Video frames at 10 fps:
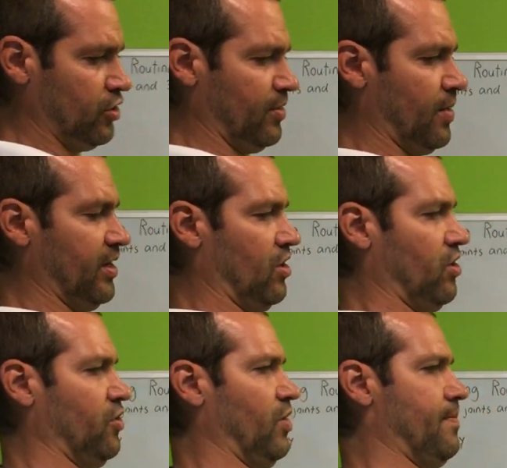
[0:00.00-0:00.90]
So I'm coming
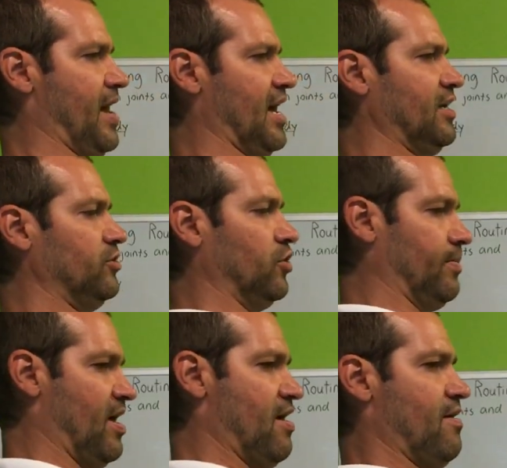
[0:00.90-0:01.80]
all the way back here. So
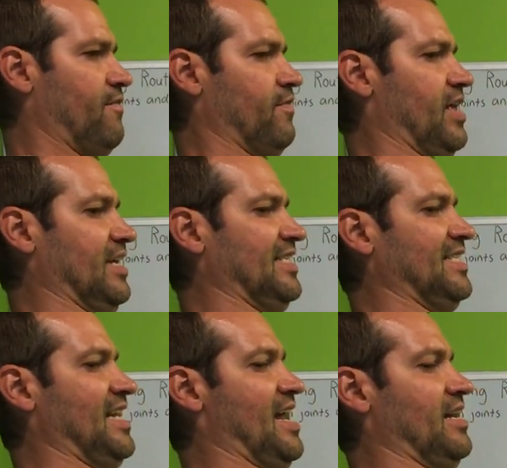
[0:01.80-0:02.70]
I'm
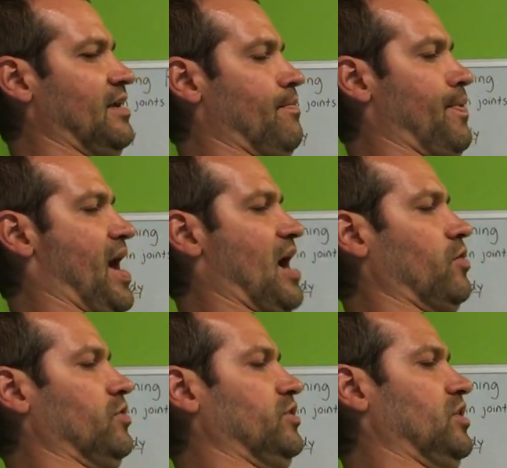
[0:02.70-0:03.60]
extending
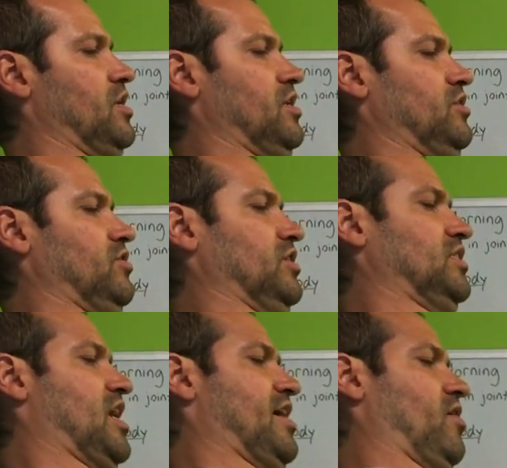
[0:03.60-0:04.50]
backwards to the
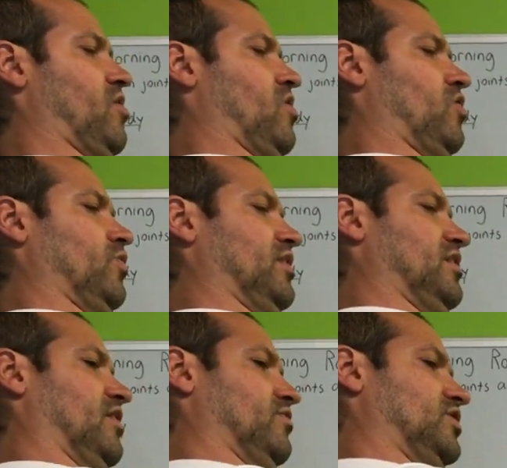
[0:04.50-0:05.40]
side, all the way to
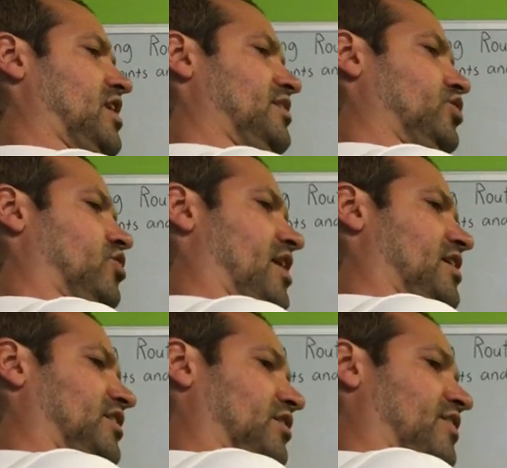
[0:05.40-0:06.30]
the other side, trying
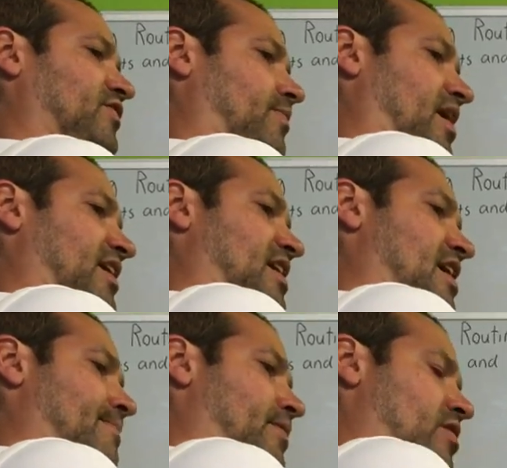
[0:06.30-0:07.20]
not to lift up any
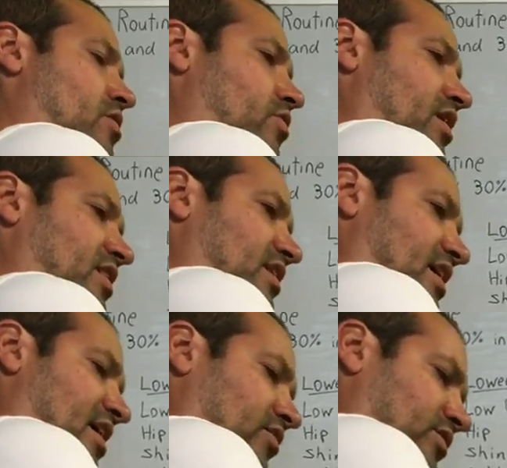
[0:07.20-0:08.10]
hip or
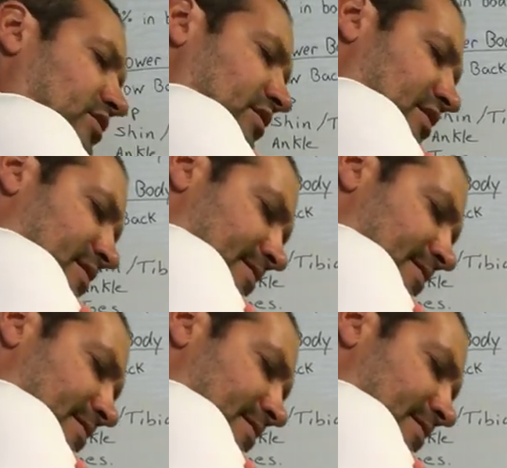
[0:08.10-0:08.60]
anything else,